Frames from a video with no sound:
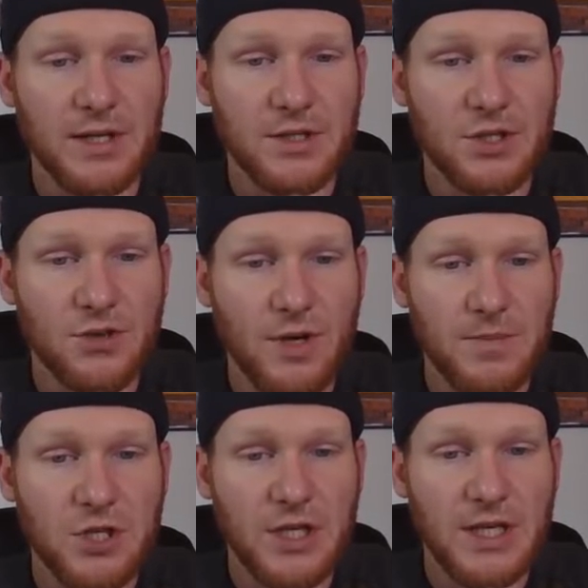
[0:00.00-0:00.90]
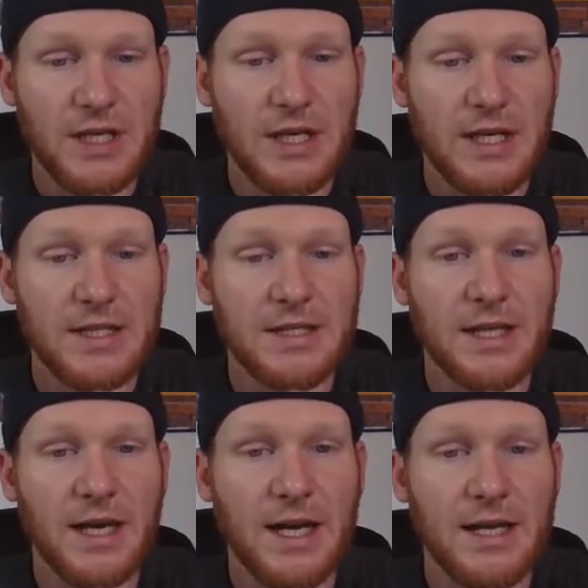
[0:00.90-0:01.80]
description, it's
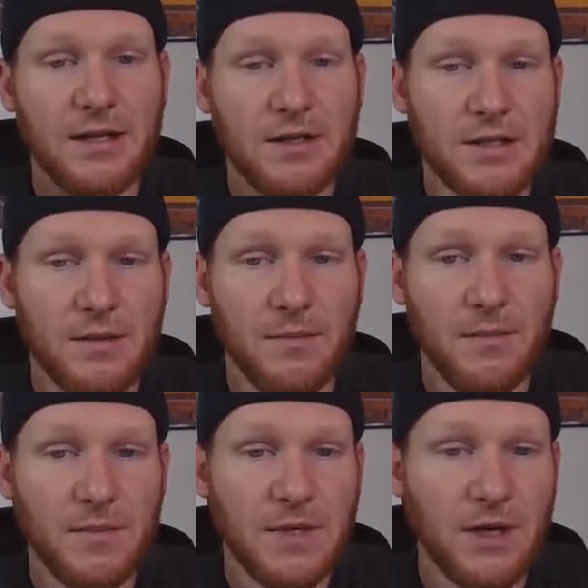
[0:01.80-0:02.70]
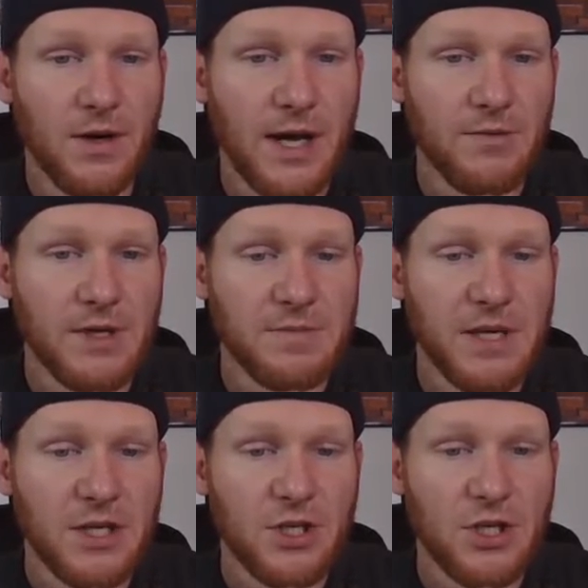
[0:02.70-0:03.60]
got some, high-res
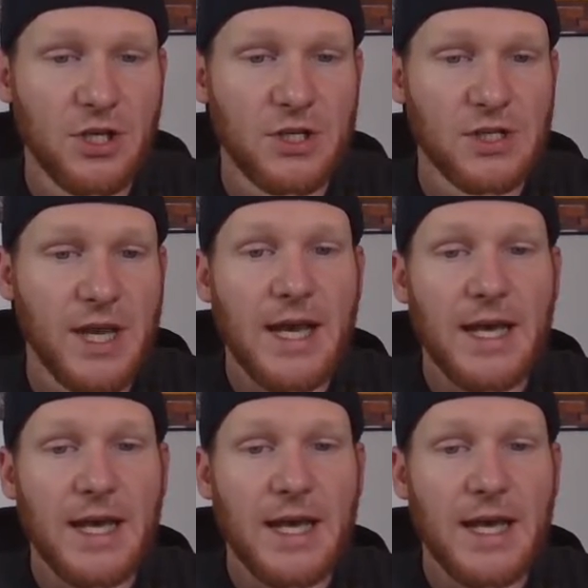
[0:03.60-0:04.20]
pictures,